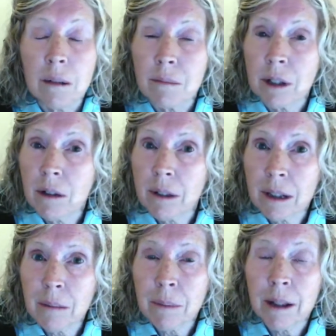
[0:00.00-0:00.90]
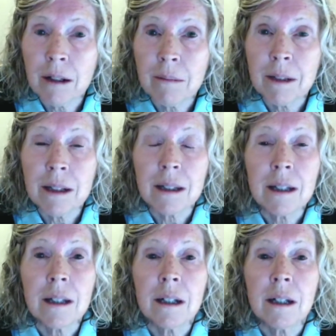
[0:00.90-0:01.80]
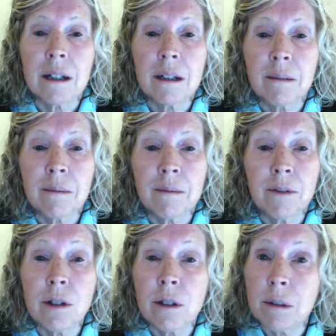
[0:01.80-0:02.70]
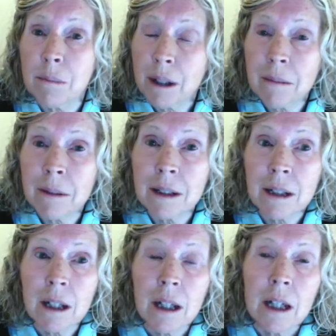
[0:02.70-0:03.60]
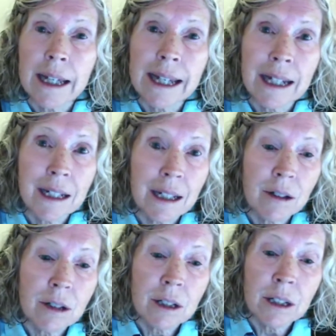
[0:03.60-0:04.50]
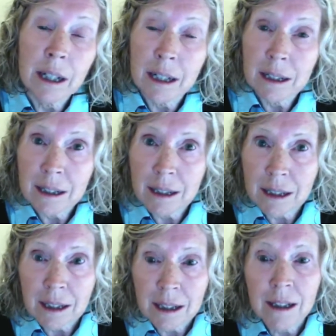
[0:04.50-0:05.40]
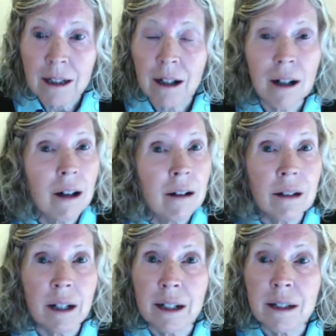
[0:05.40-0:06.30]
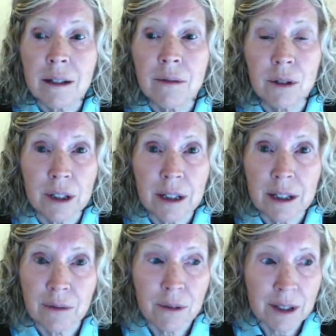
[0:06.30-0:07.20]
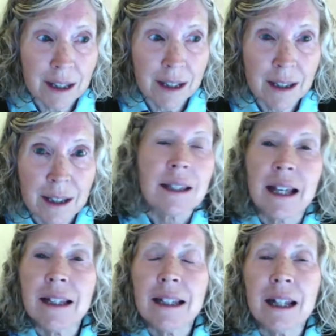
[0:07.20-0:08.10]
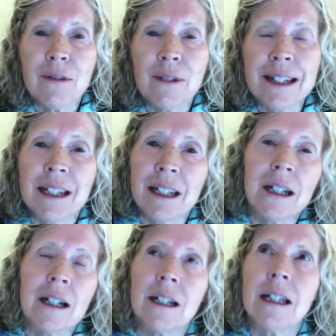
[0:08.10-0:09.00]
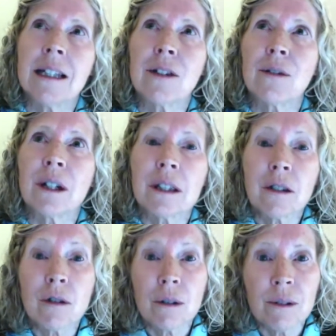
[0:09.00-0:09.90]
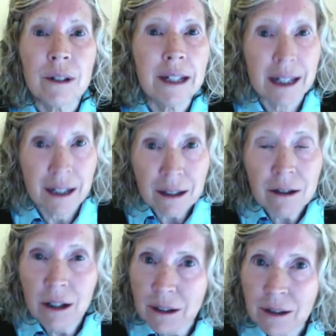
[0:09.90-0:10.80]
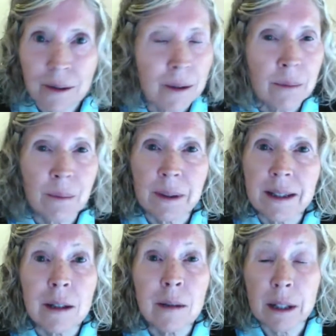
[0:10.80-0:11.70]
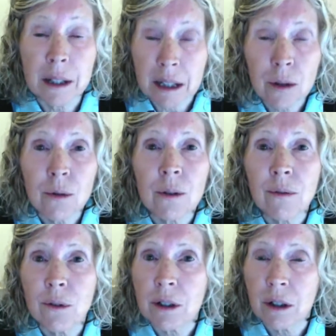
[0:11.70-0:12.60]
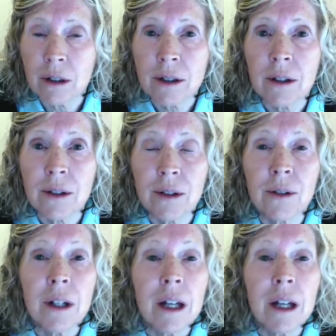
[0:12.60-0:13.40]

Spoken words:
hearing impairments, vision impairments, ADHD, ADD, all kinds of learning differences. Silent Elephant E instructs children and adults, because it is truly for adults also,